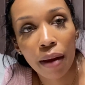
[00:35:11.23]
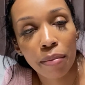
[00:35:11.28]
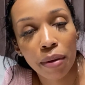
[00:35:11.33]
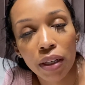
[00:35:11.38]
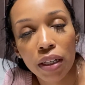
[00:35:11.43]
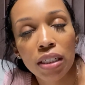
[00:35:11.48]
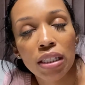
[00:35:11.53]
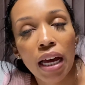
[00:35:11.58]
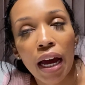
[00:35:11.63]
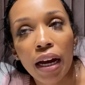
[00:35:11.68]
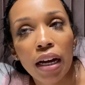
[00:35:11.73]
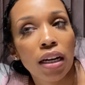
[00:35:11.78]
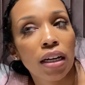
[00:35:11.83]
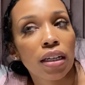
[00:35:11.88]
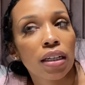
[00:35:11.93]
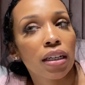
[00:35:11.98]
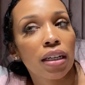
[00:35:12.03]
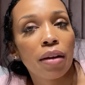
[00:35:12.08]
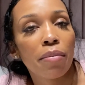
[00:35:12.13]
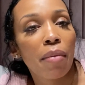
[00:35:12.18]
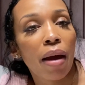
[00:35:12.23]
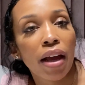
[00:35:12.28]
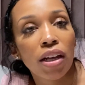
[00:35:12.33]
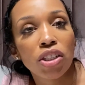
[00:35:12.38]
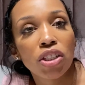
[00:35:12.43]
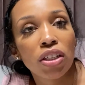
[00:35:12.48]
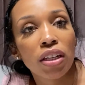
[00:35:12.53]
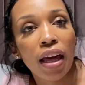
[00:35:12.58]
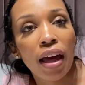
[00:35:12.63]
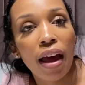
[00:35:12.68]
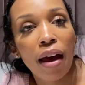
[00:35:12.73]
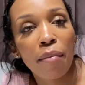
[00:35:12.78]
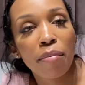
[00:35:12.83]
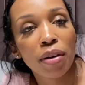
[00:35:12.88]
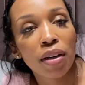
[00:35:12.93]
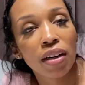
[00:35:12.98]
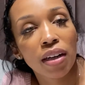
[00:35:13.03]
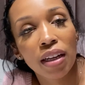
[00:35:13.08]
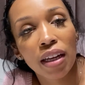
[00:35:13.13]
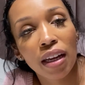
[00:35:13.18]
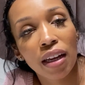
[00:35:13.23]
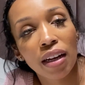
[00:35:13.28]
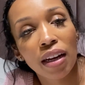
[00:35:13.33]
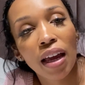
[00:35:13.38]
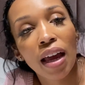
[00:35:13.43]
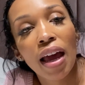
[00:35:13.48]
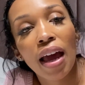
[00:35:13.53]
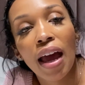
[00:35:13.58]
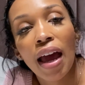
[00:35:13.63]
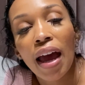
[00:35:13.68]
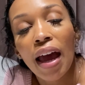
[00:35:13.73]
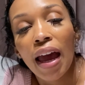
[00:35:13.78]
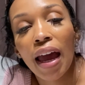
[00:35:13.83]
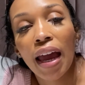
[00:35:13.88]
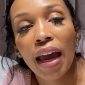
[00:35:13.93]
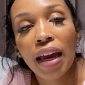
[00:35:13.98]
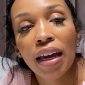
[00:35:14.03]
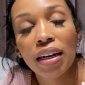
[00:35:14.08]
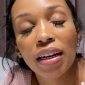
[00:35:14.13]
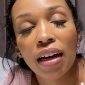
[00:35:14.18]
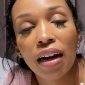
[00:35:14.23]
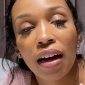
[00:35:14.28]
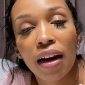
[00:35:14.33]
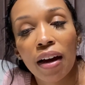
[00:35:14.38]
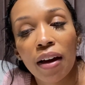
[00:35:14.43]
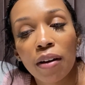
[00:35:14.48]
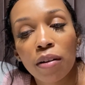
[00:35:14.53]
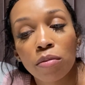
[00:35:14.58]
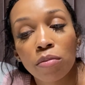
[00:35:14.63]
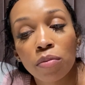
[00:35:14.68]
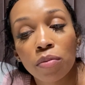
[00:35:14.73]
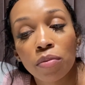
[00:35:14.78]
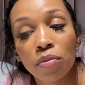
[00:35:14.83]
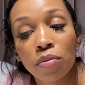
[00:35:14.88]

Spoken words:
because I couldn't imagine that happening again. And